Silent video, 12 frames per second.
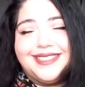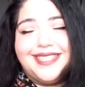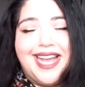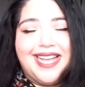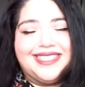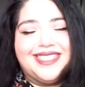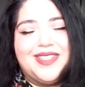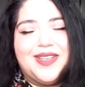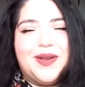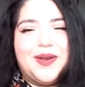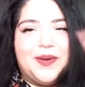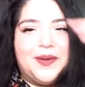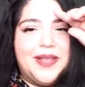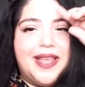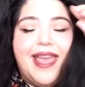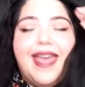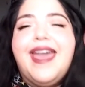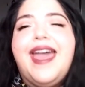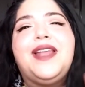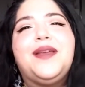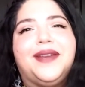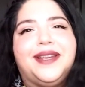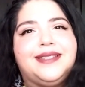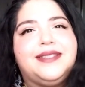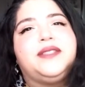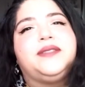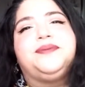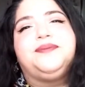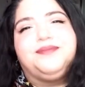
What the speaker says: Yeah, so anyways,